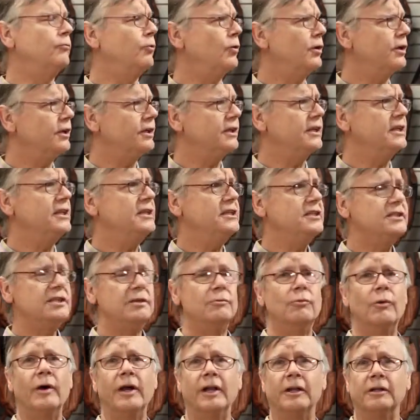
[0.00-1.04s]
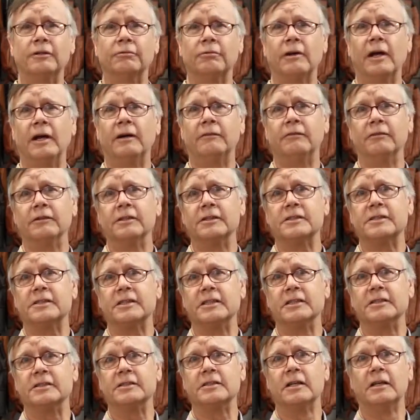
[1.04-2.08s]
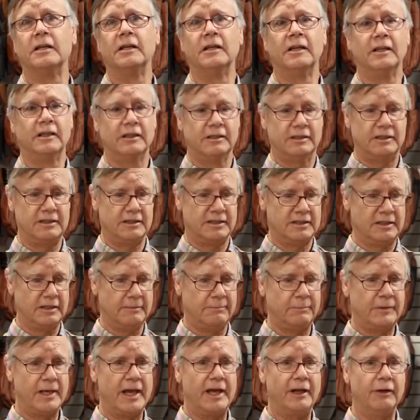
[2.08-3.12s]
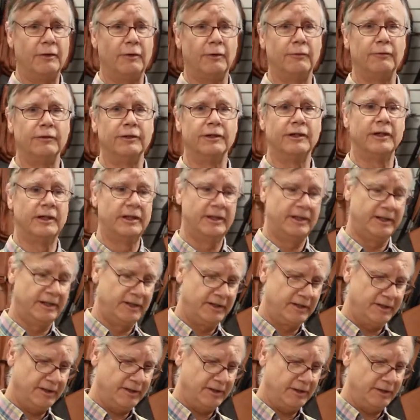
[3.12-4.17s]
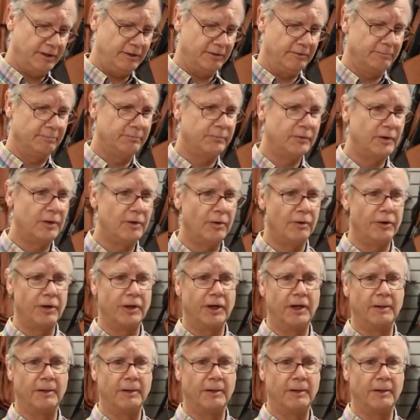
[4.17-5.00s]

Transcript: what an easy way to travel this is. To slip that over, you're going